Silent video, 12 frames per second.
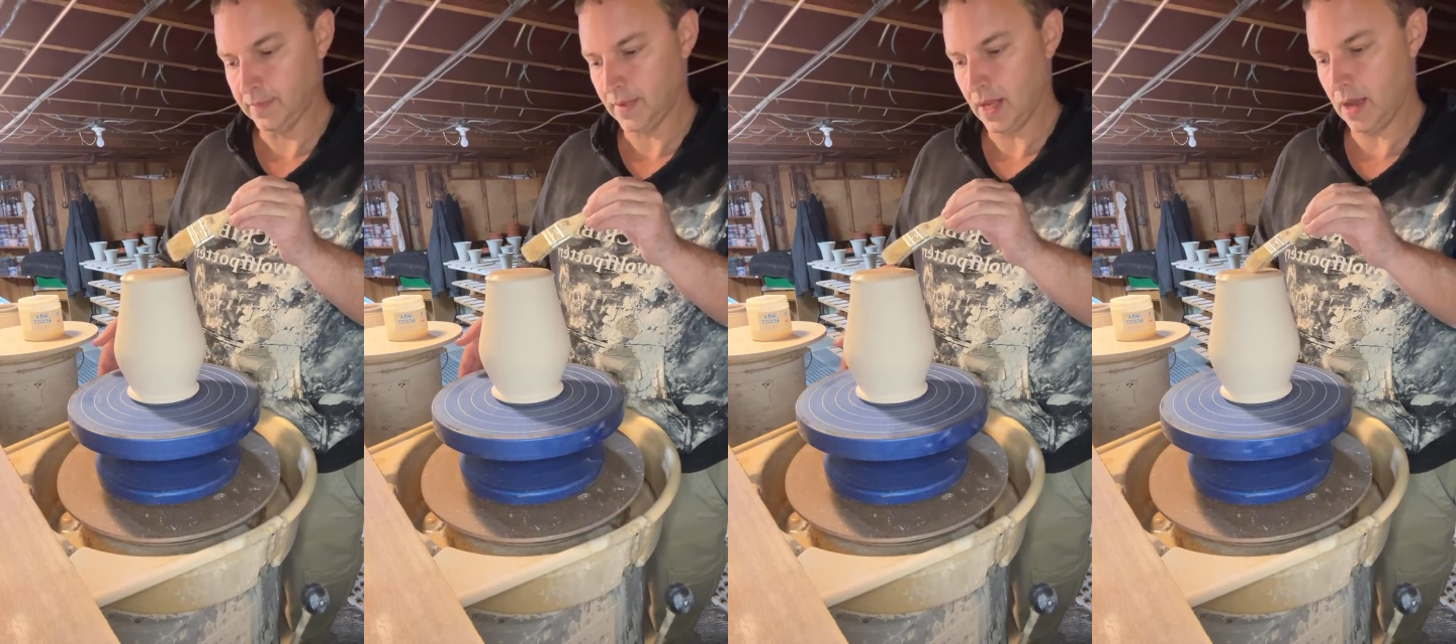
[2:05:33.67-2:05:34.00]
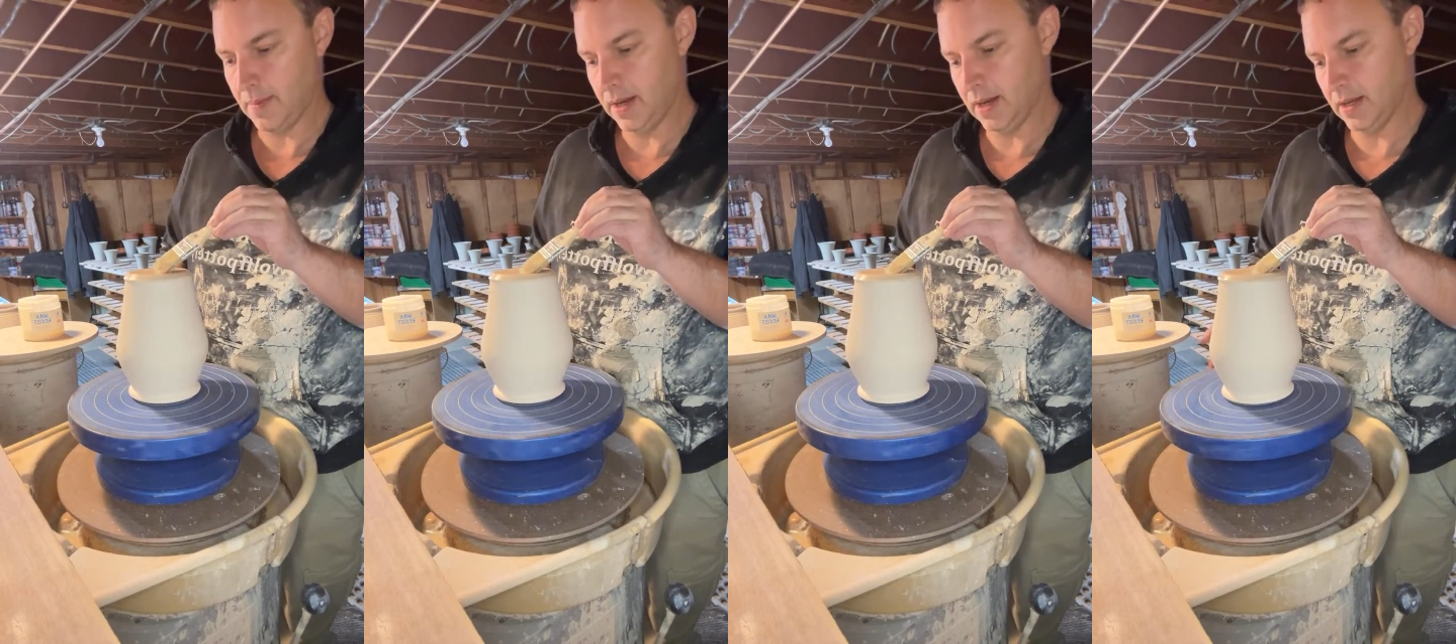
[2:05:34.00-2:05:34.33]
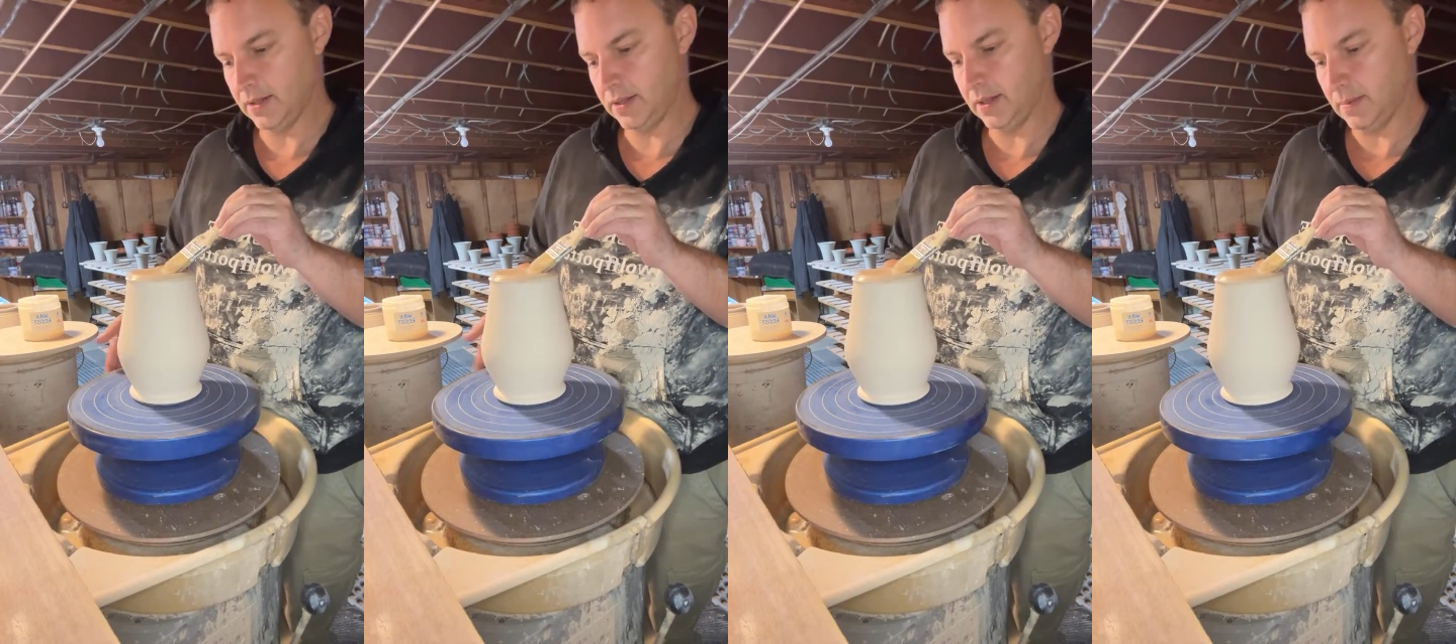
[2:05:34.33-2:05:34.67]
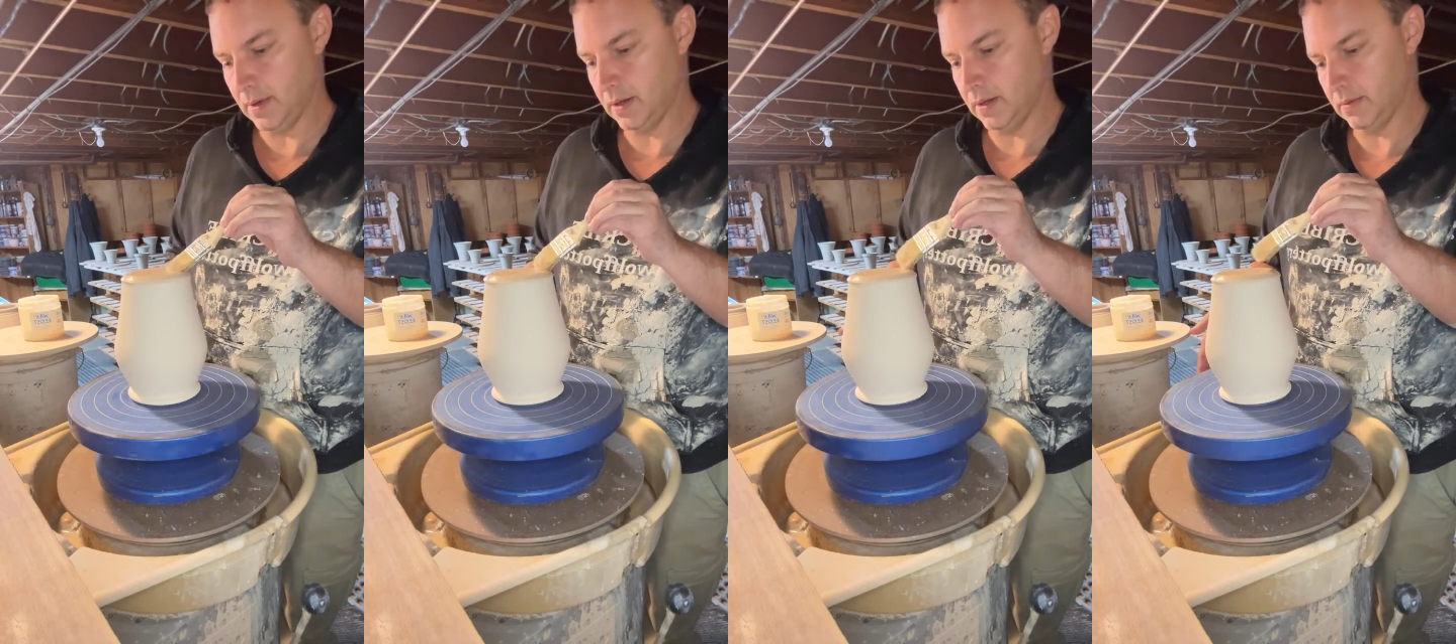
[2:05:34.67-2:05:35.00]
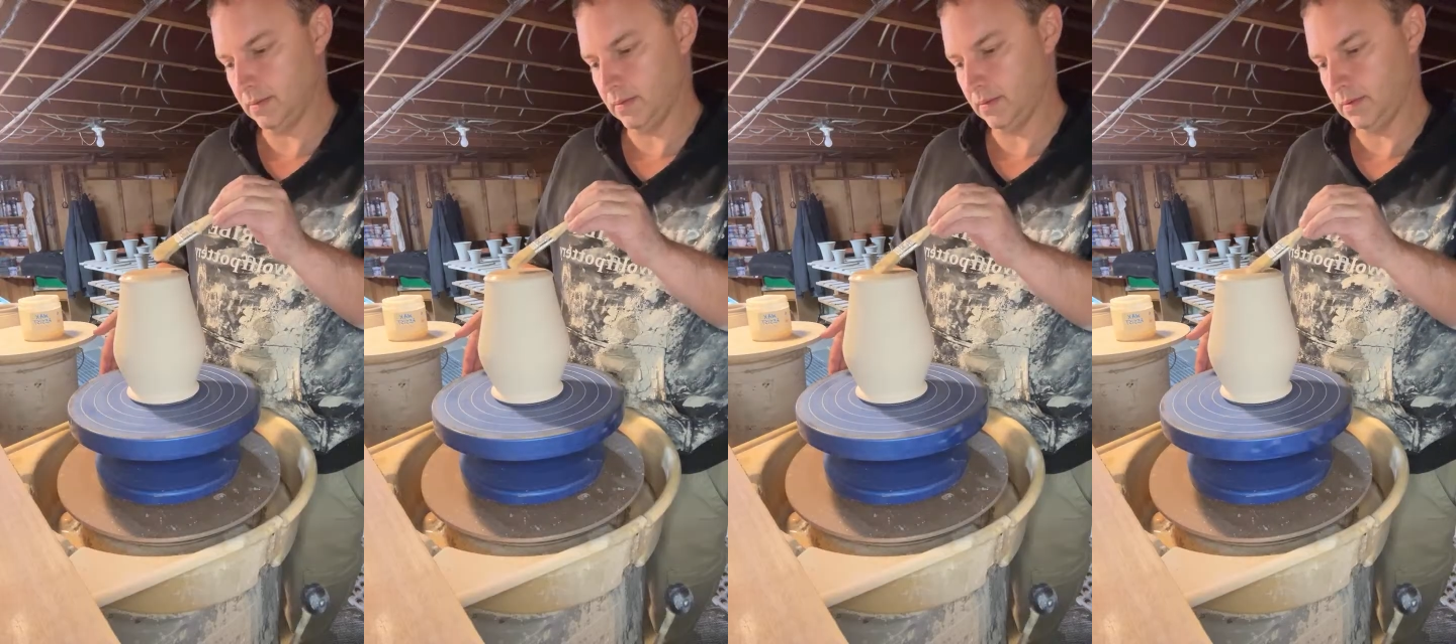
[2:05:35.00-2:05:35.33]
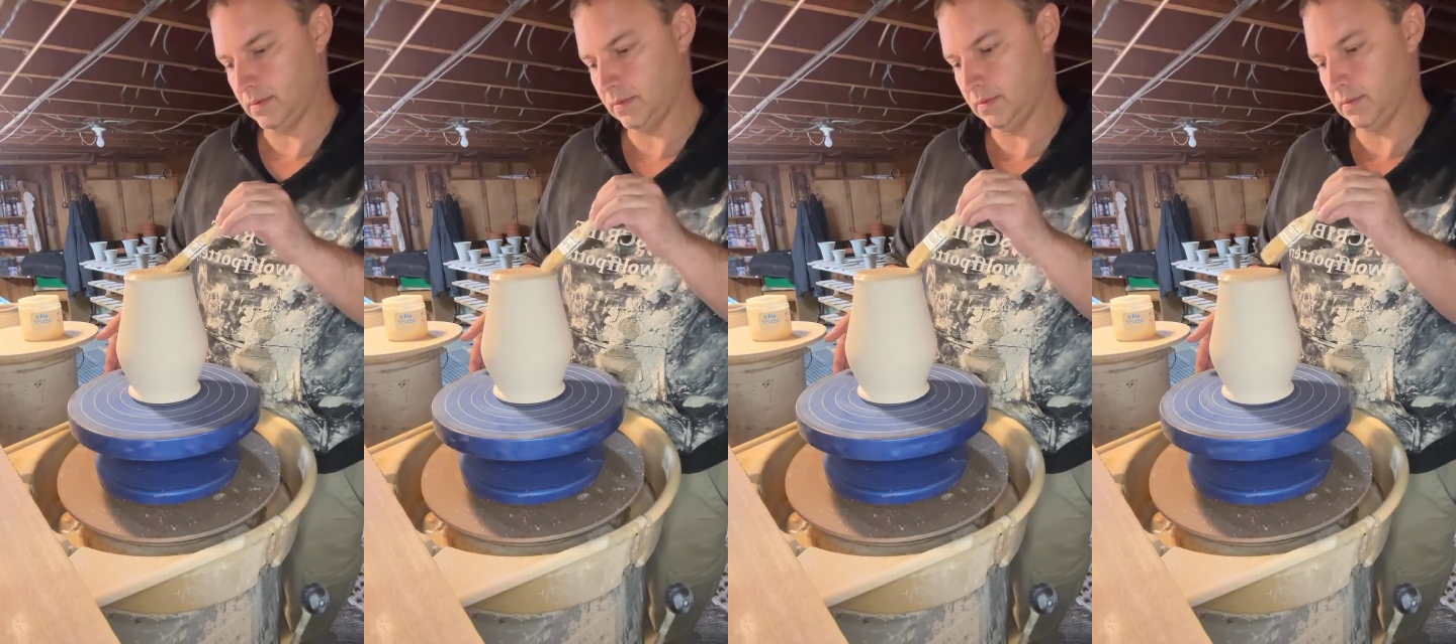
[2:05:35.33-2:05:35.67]
I'll be nice to you, Mud, and
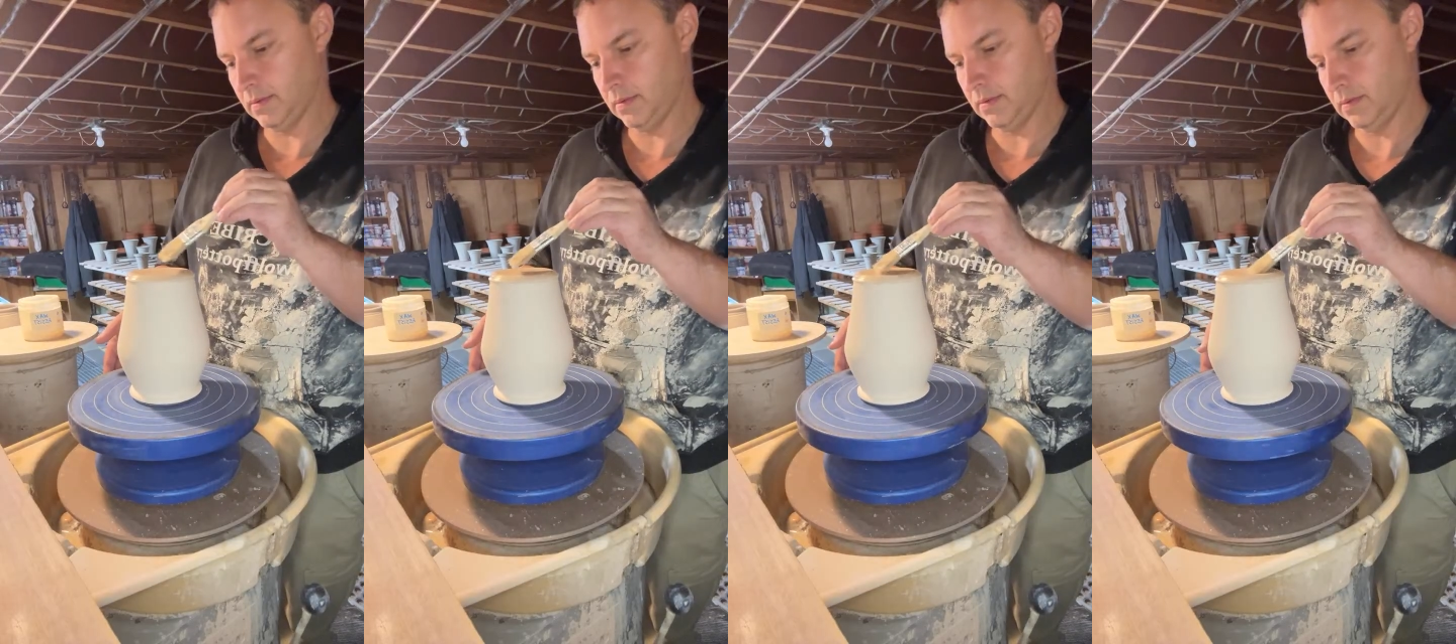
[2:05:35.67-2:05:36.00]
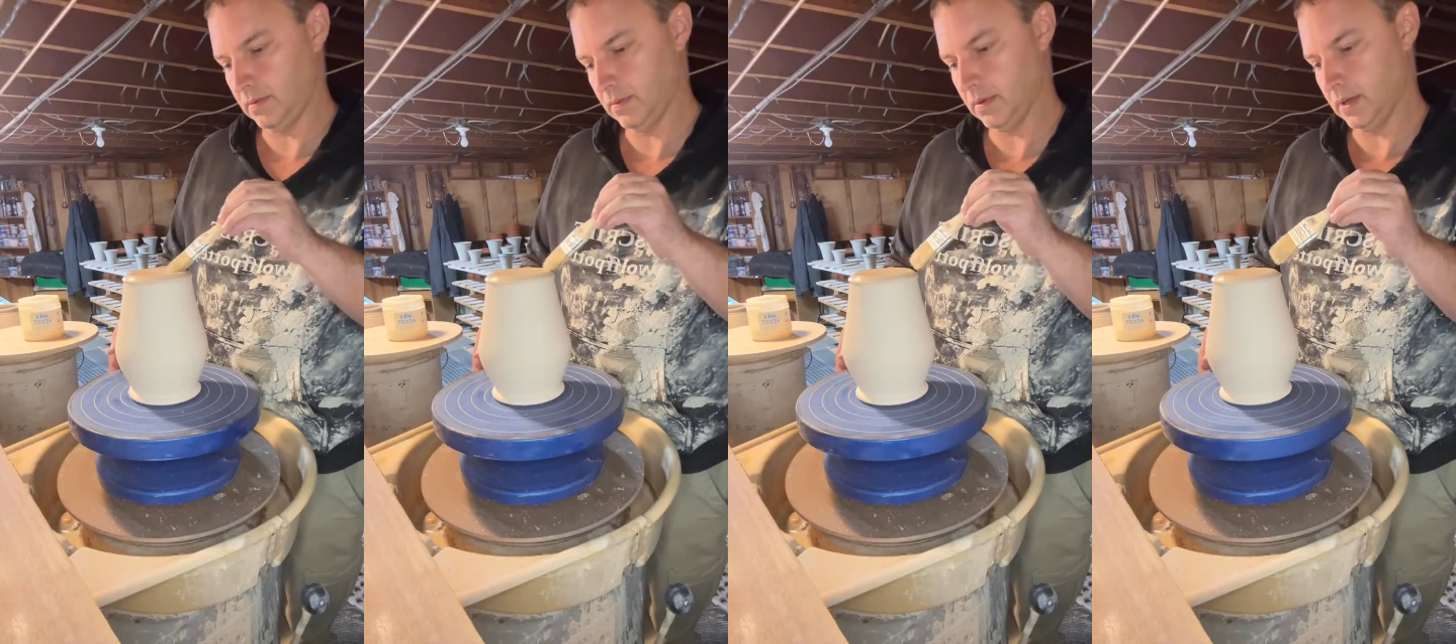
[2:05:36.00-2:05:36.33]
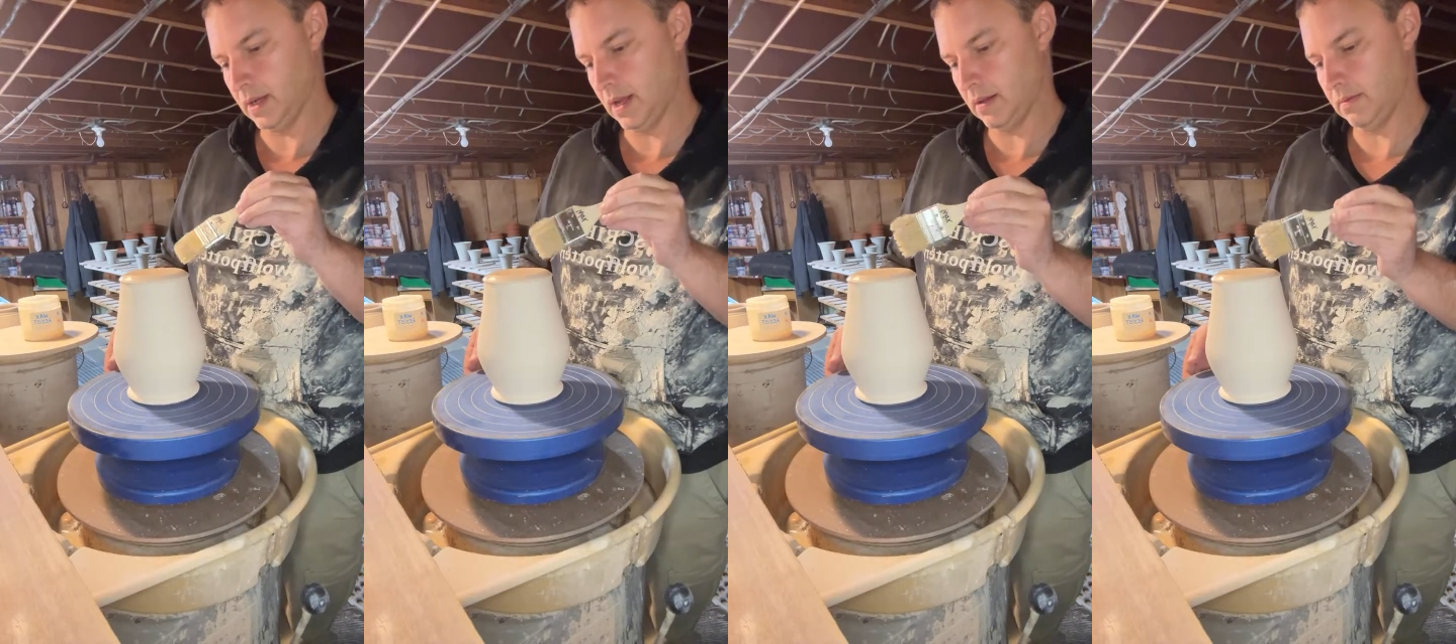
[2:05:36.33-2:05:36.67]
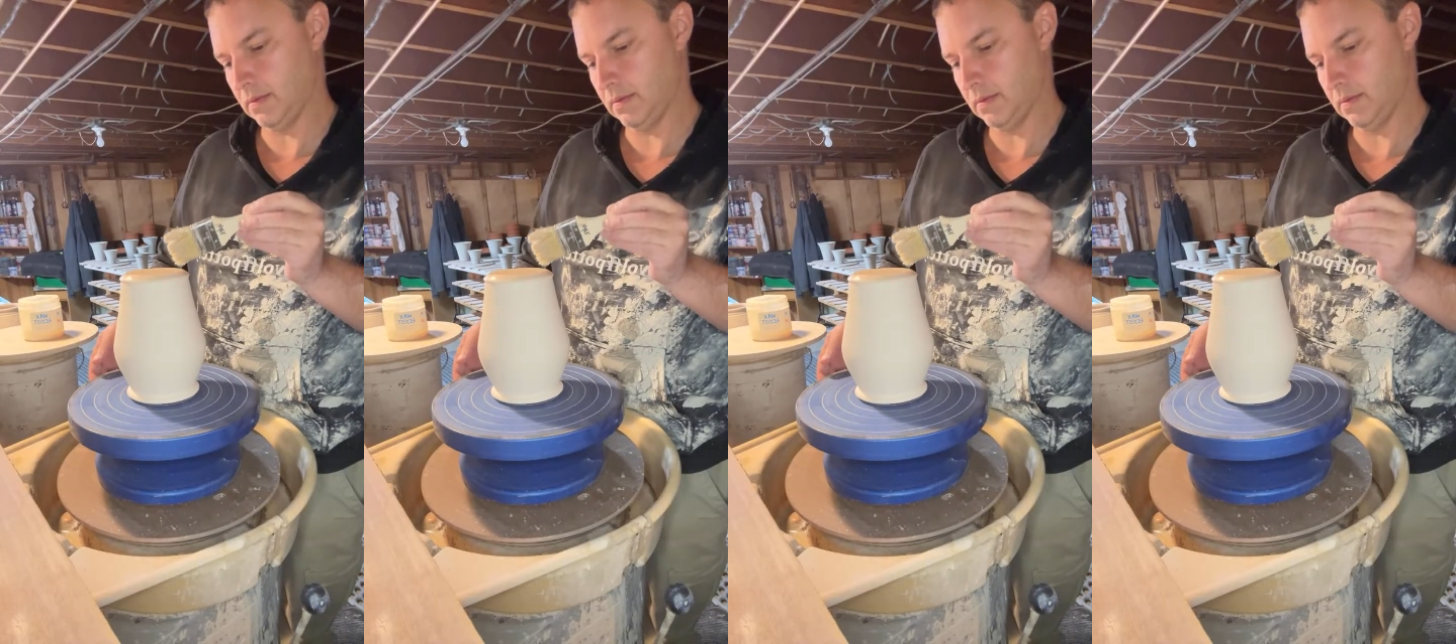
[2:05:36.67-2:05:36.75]
whatnot.